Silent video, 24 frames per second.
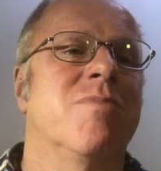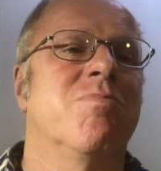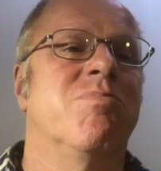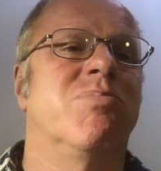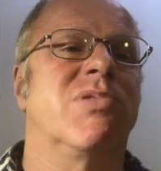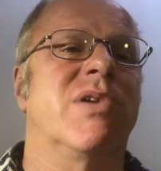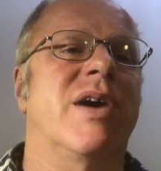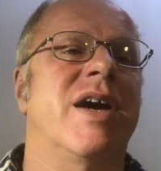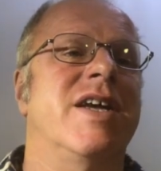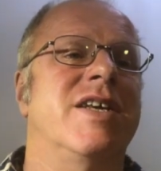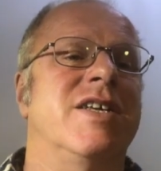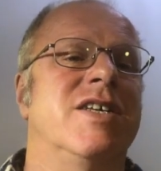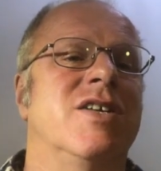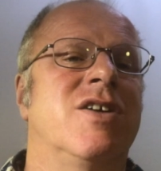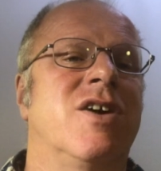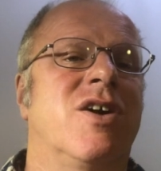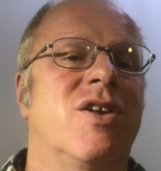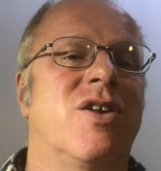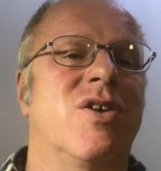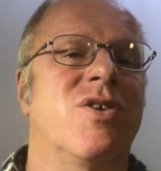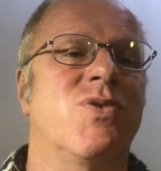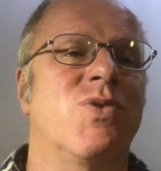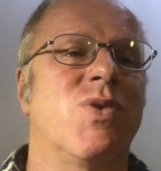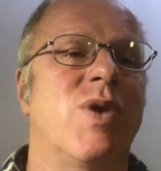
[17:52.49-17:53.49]
braided
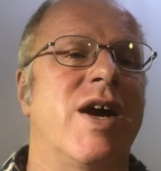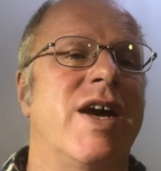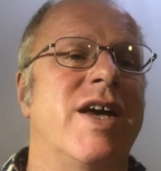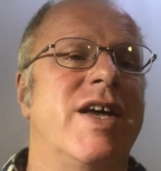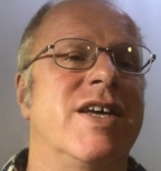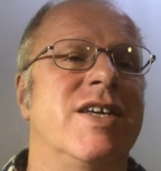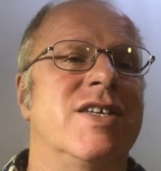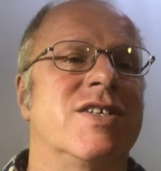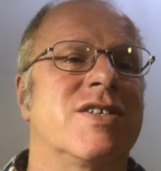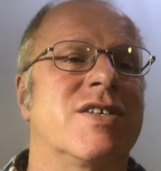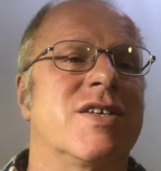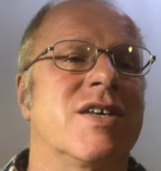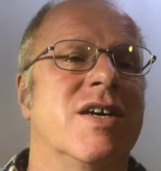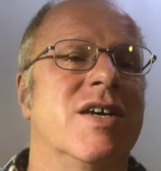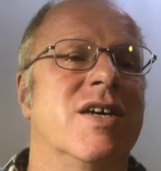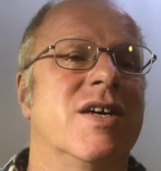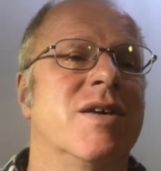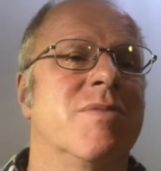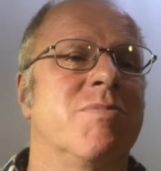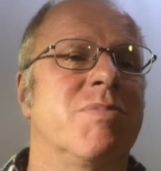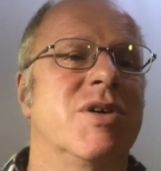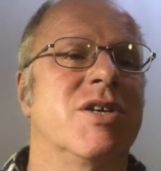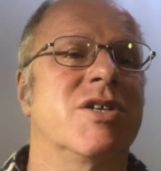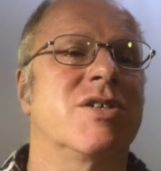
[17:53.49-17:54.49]
hollow ways,
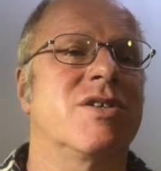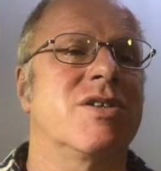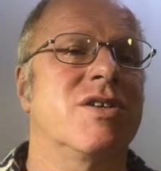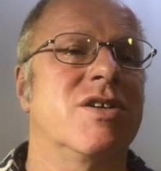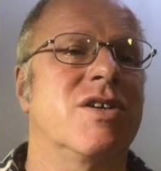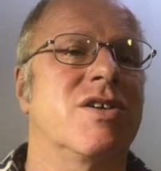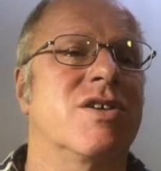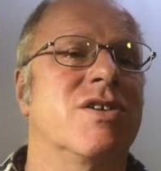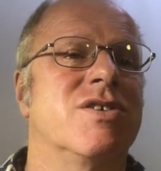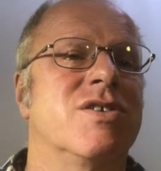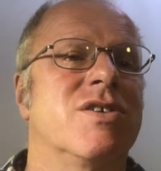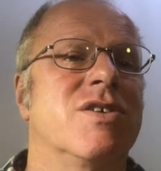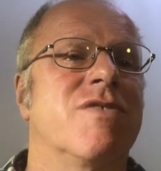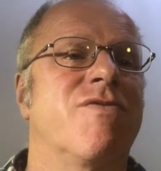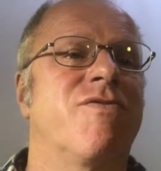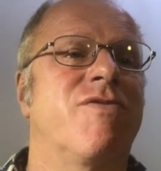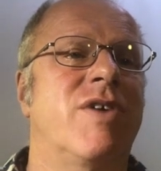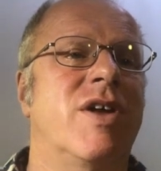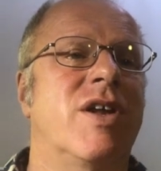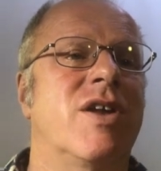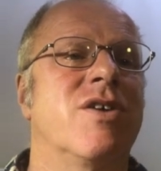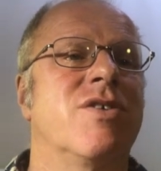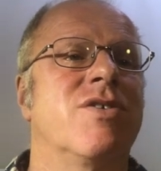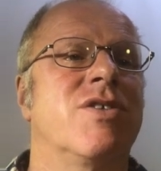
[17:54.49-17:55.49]
but you can
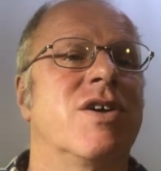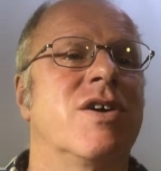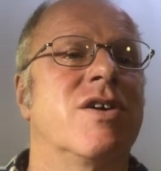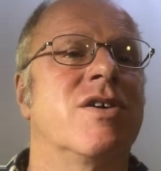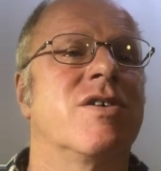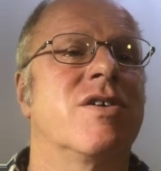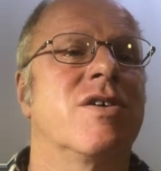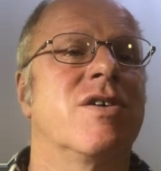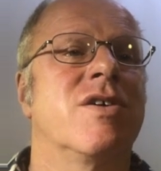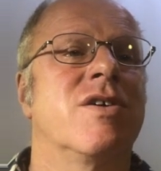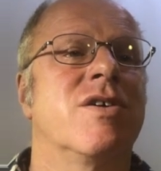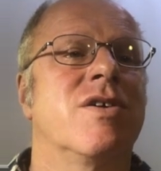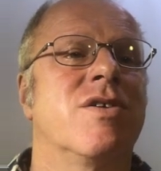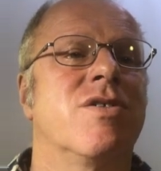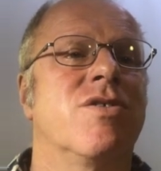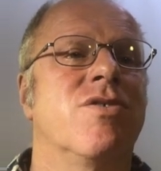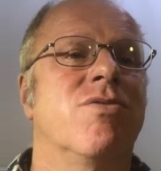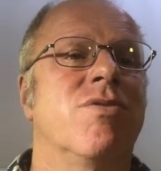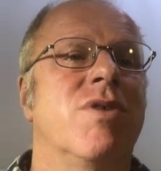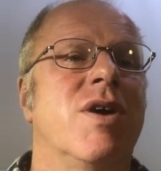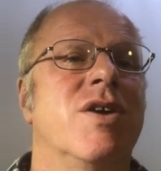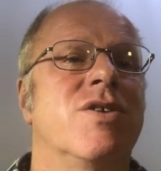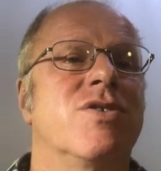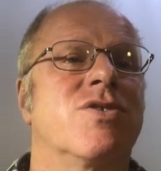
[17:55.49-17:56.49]
follow the
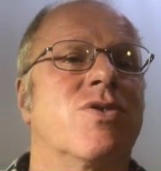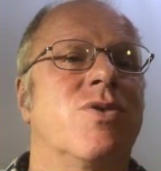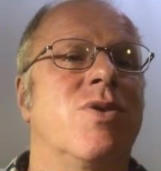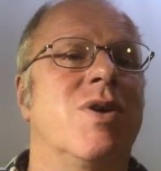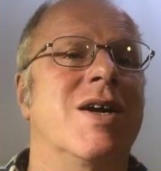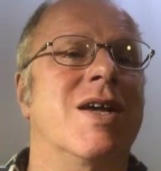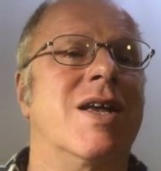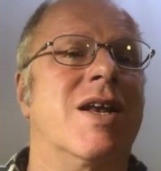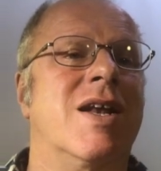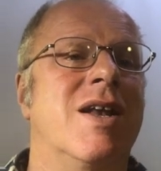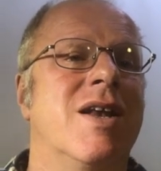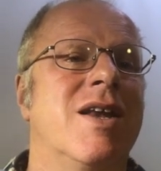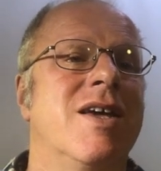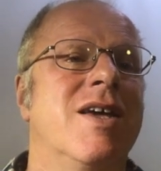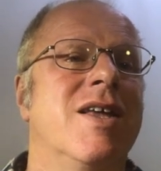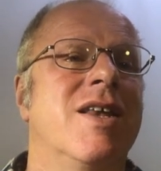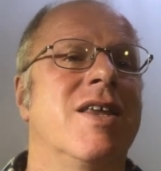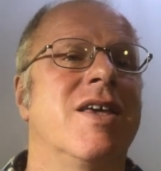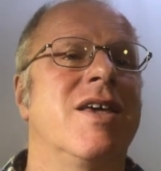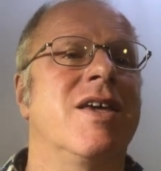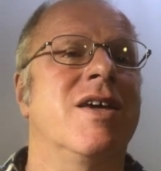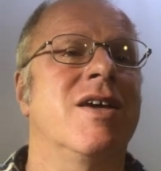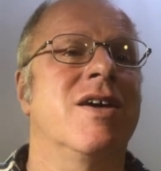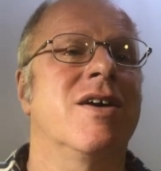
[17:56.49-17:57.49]
road quite
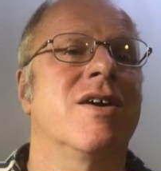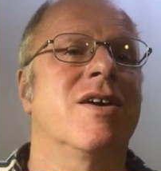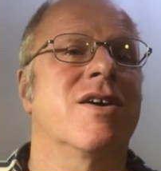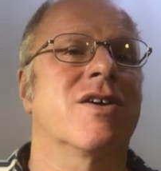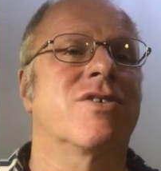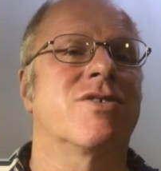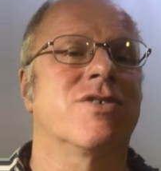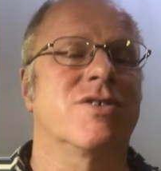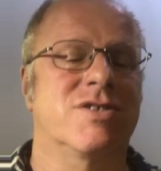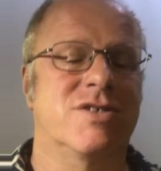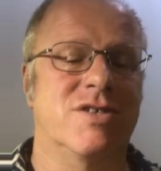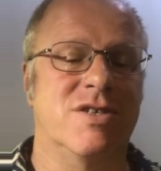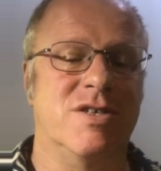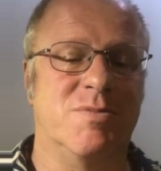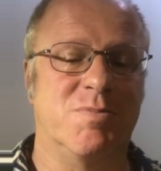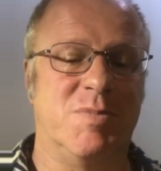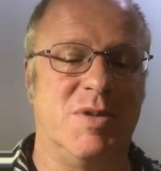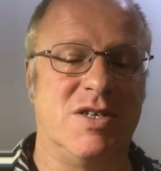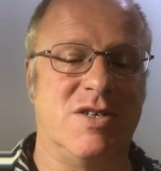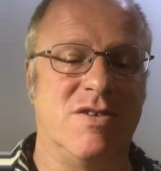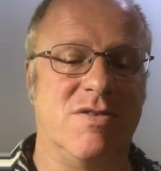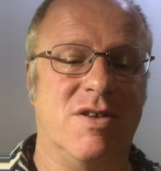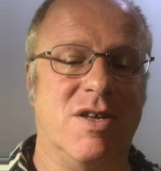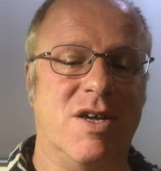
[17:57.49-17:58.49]
clearly across this
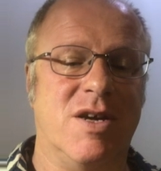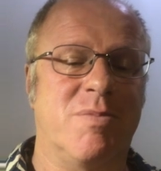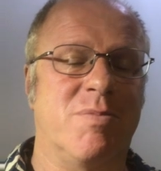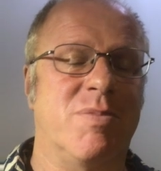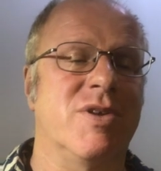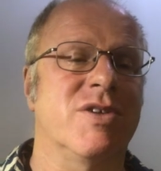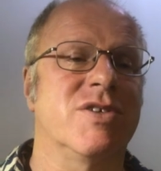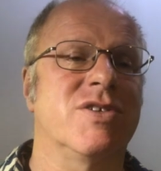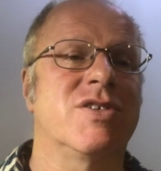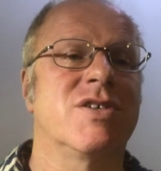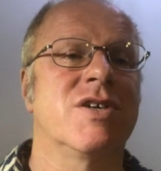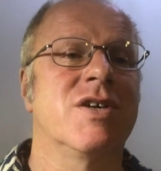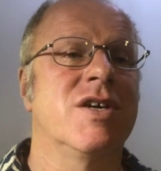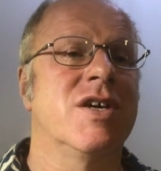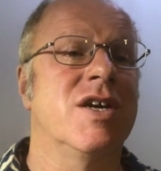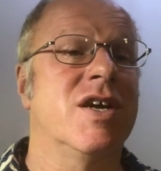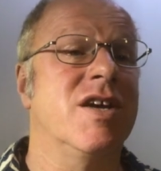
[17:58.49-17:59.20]
bit of the uplands,